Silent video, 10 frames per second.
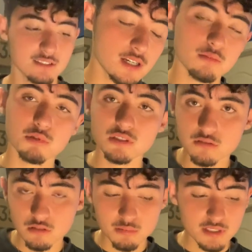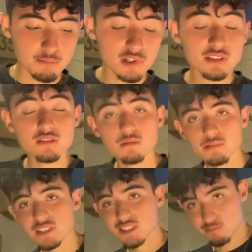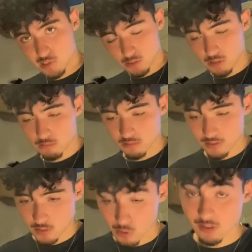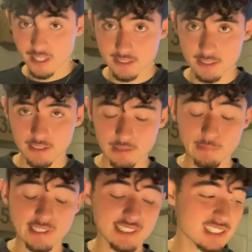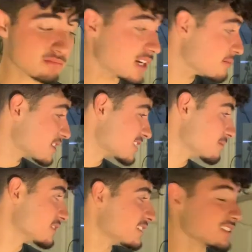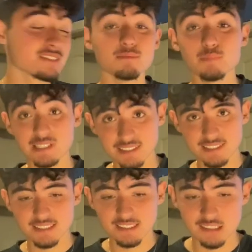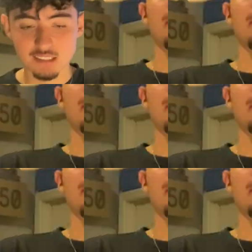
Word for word: It's personal opinion. Most people don't like these, but this is my personal opinion. It's the best Yeezy.